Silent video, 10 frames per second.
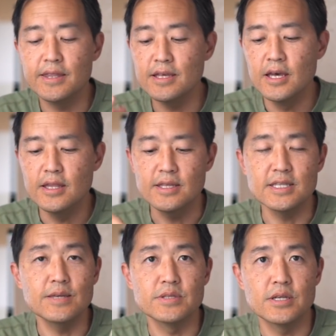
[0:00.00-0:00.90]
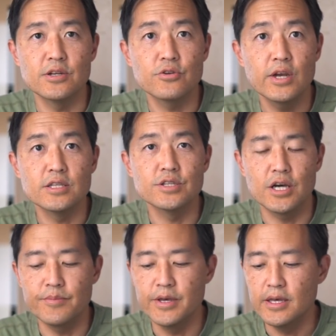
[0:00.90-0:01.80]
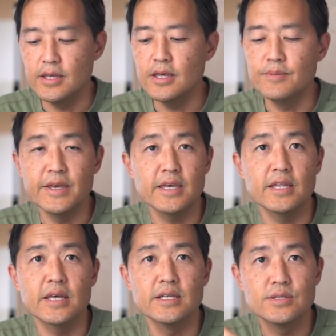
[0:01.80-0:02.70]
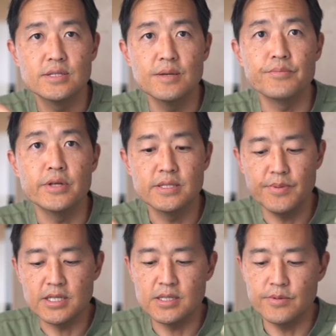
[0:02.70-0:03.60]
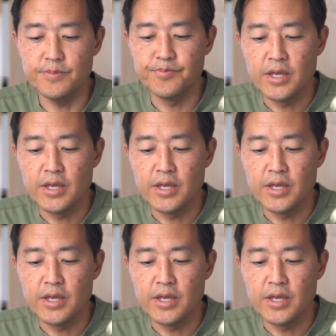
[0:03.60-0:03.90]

I think the team has done a great job in making it as simple as possible.